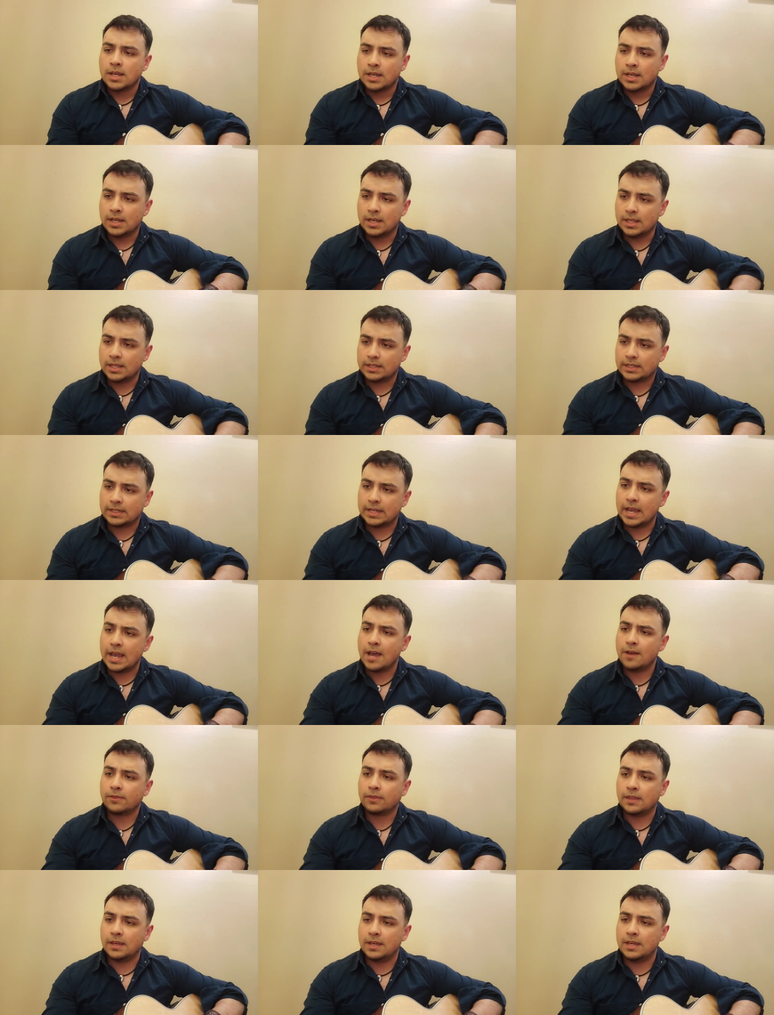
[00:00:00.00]
In the
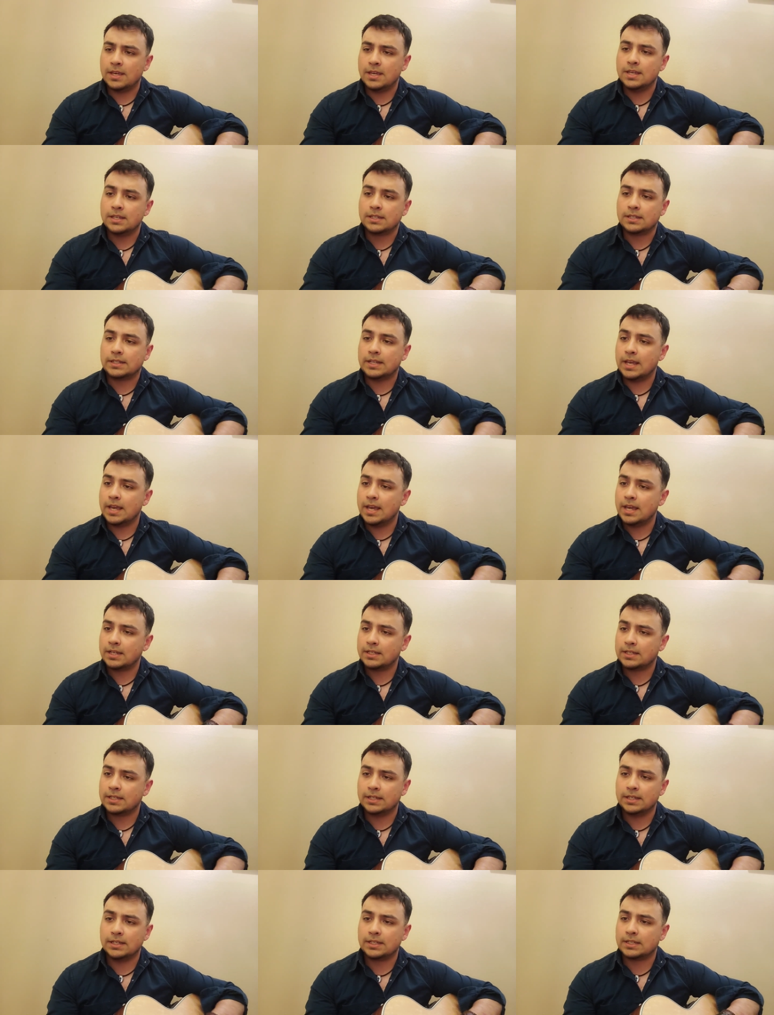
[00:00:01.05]
southeast
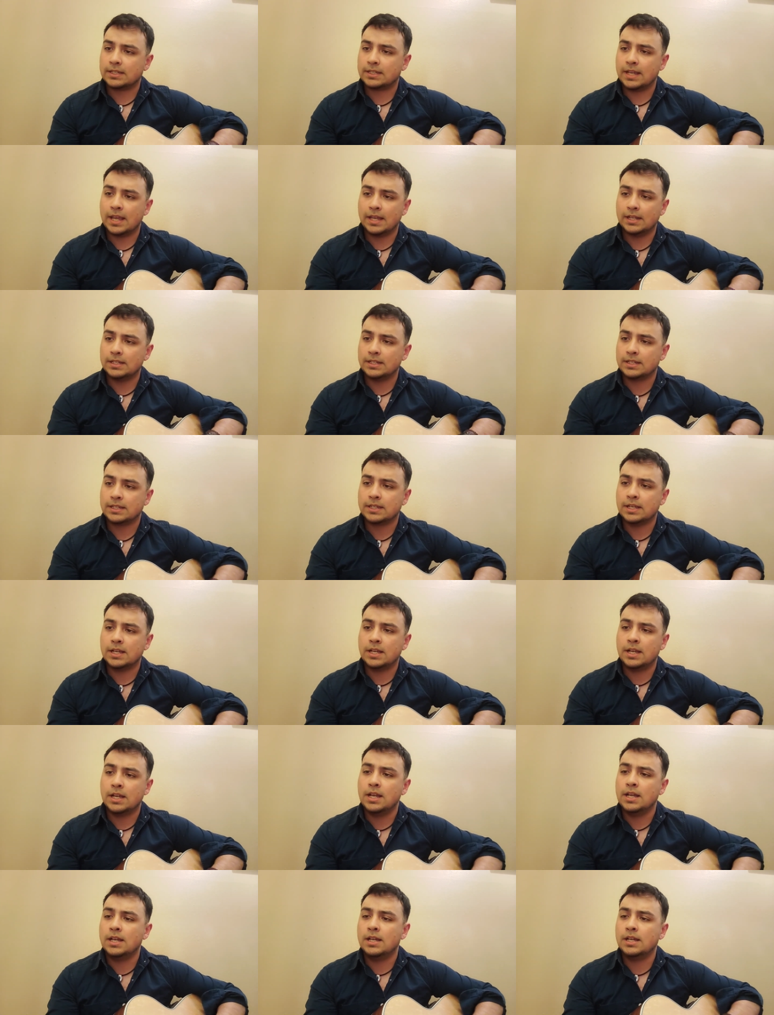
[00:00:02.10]
Texas setting sun,
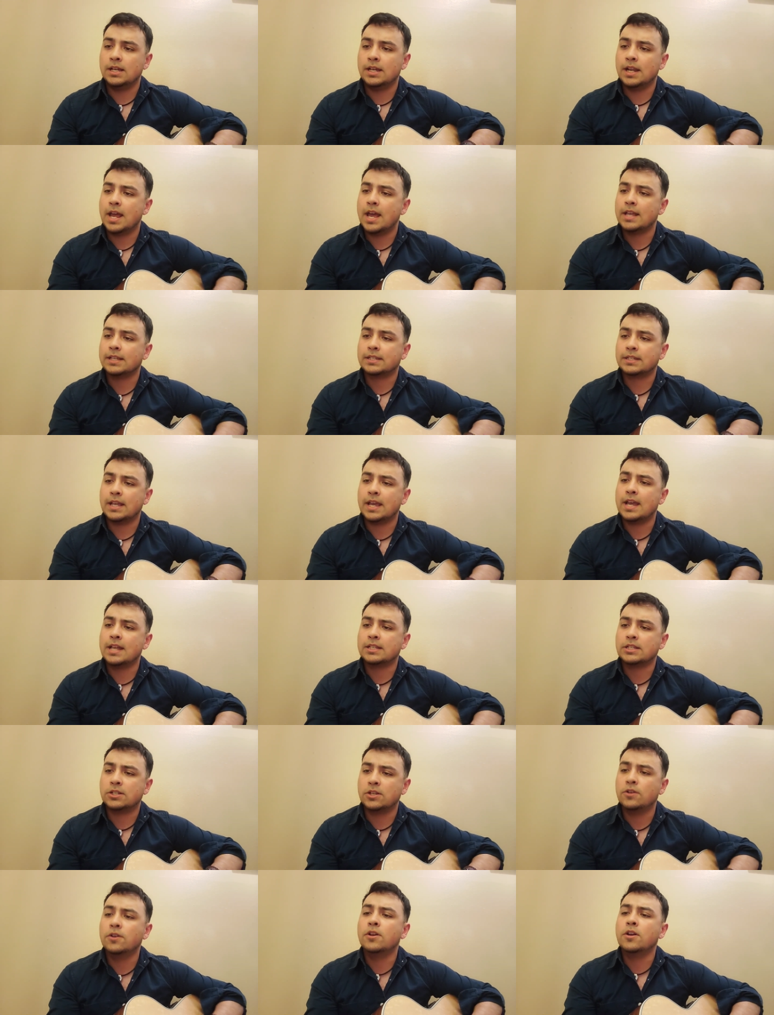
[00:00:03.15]
I sat
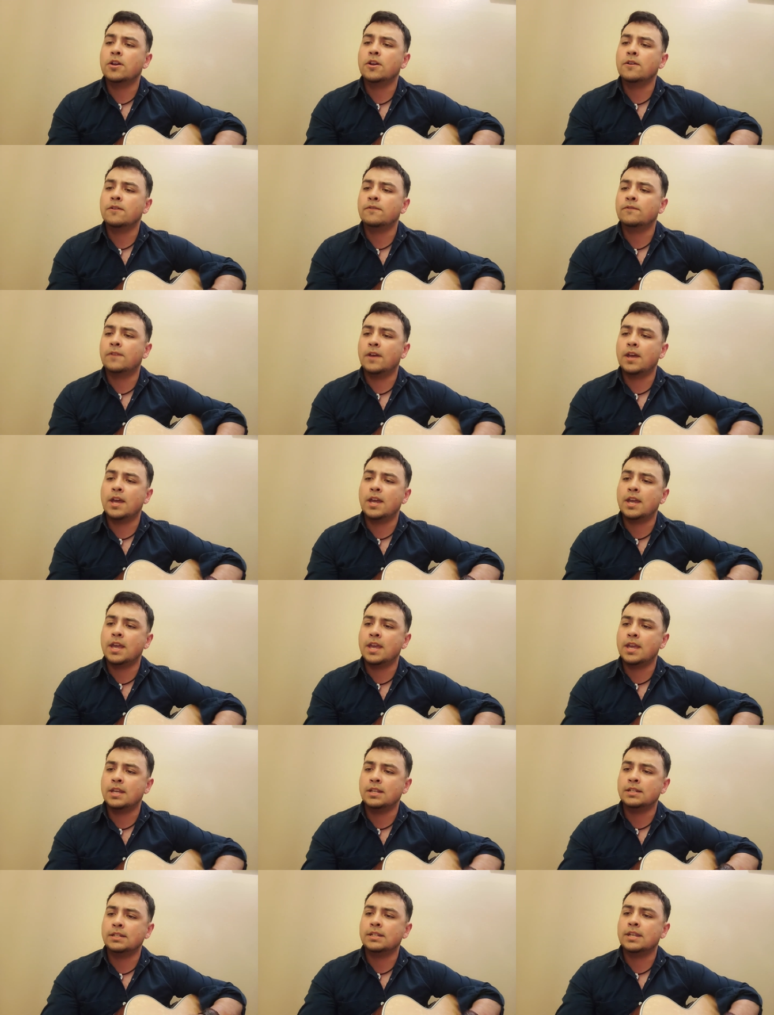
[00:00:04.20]

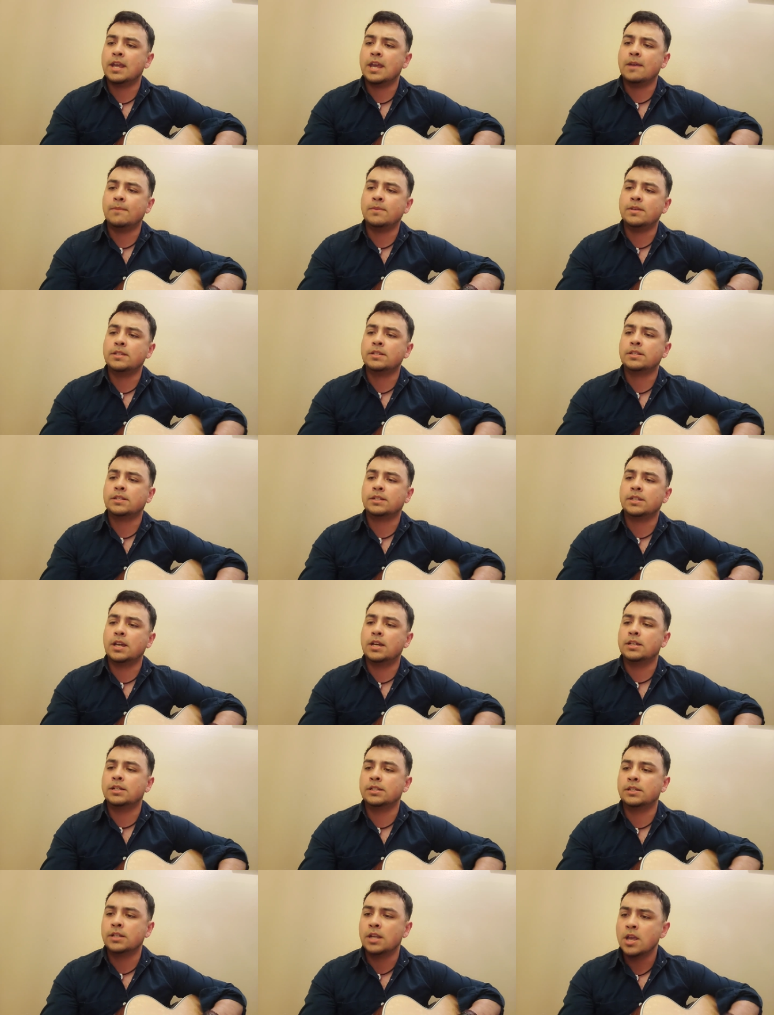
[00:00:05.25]
surveying damage
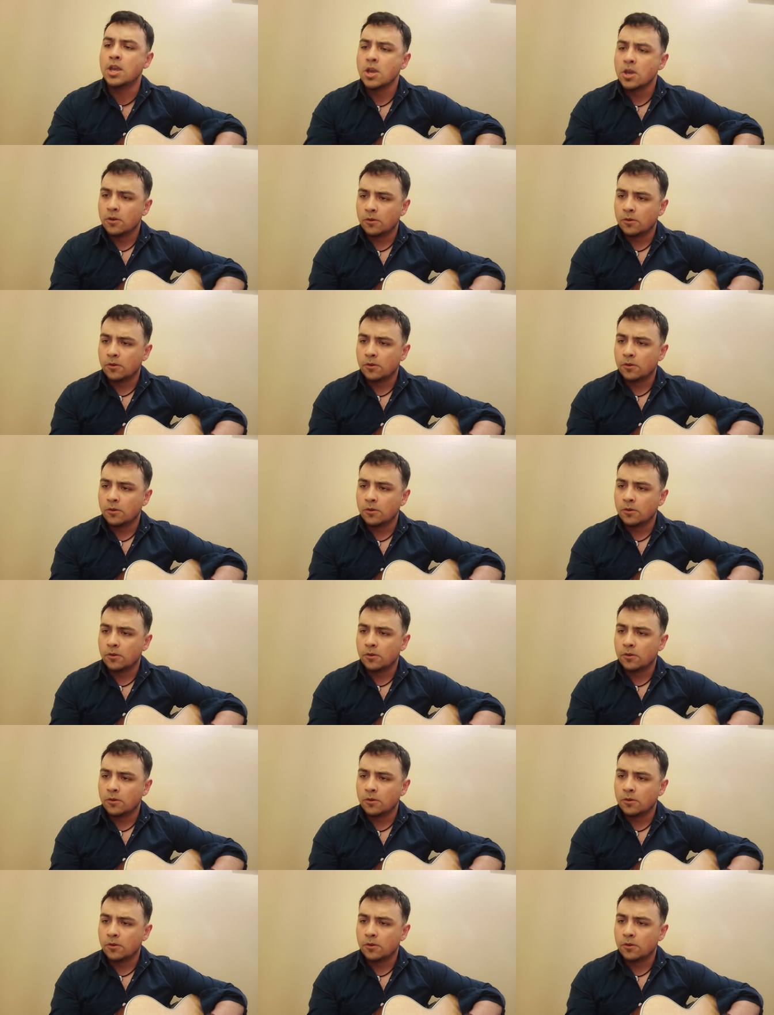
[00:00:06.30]
done.